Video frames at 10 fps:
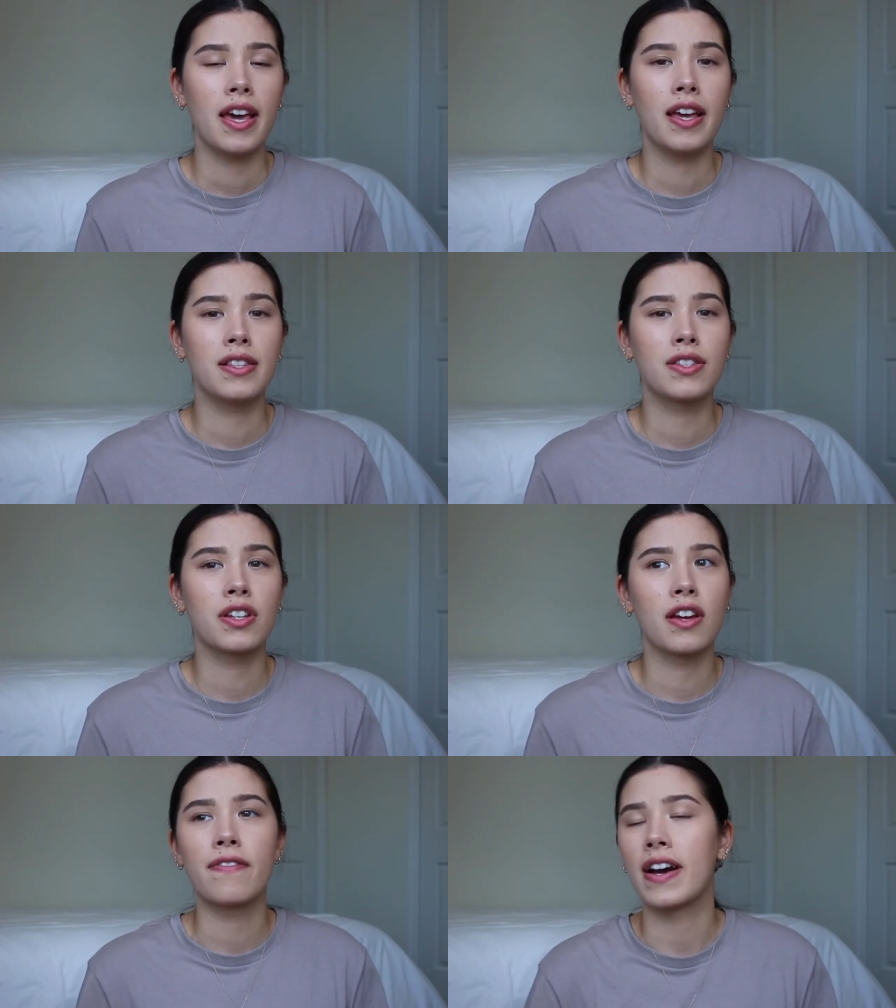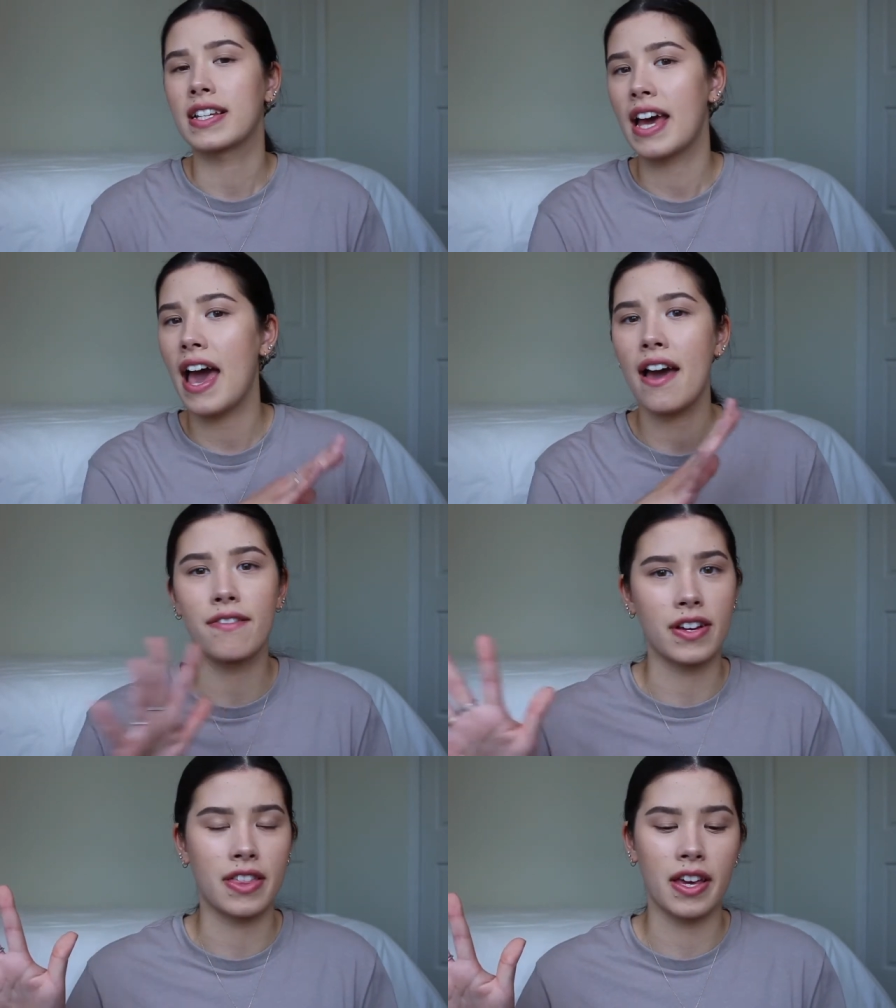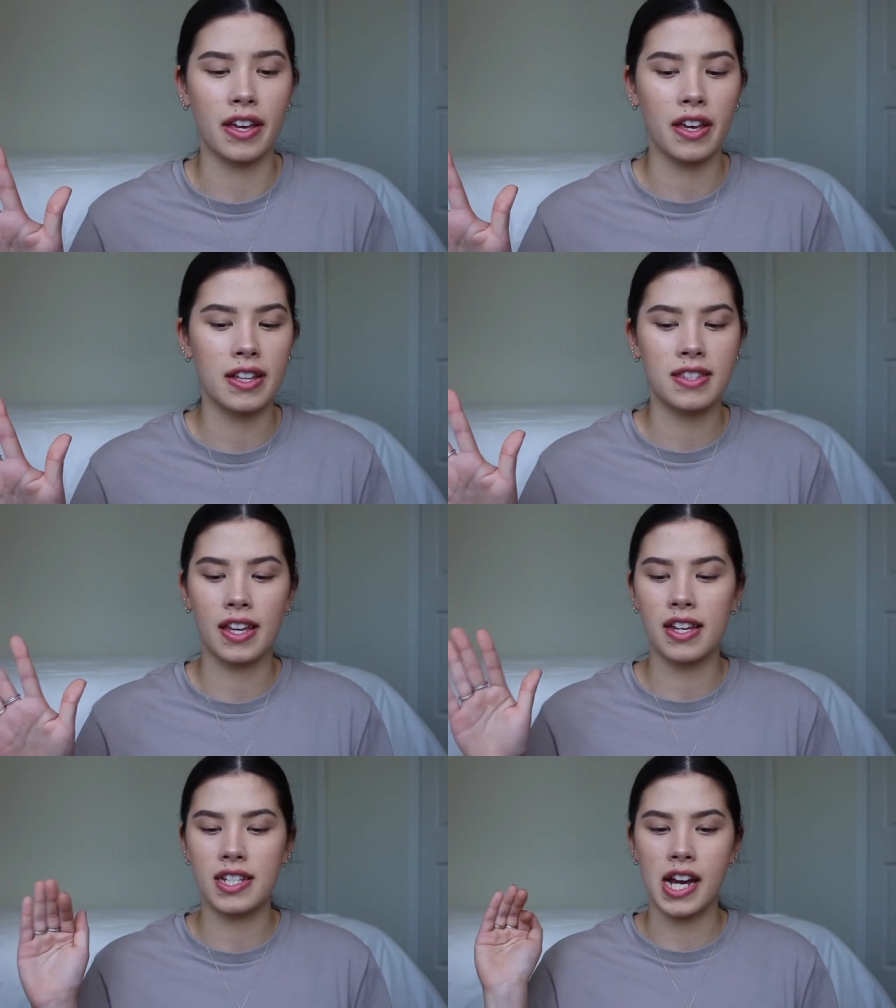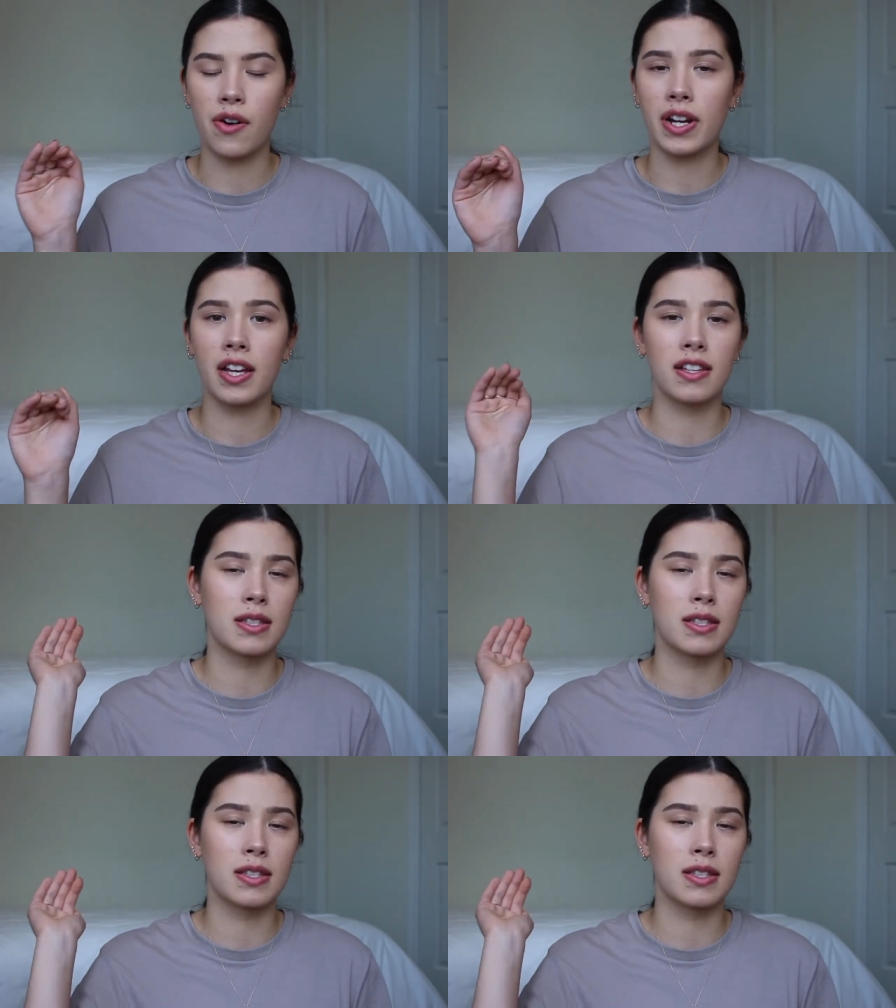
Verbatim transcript: is gonna affect everything. It's like a downhill